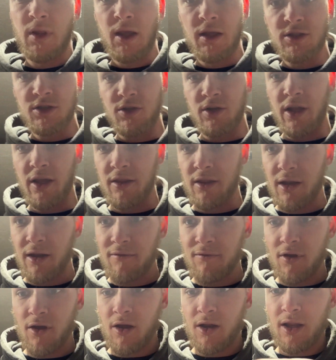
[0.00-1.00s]
So now that
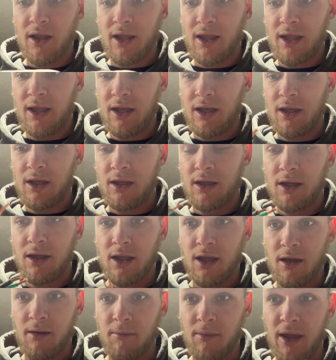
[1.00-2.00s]
I've gone ahead,
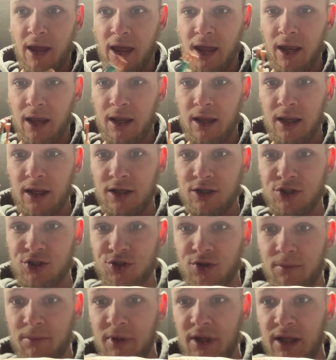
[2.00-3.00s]
cut back and
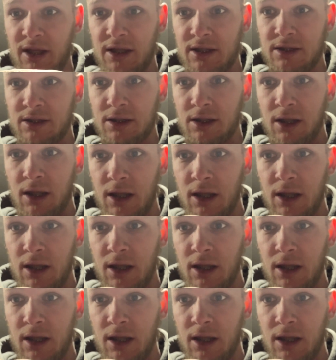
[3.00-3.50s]
stripped these,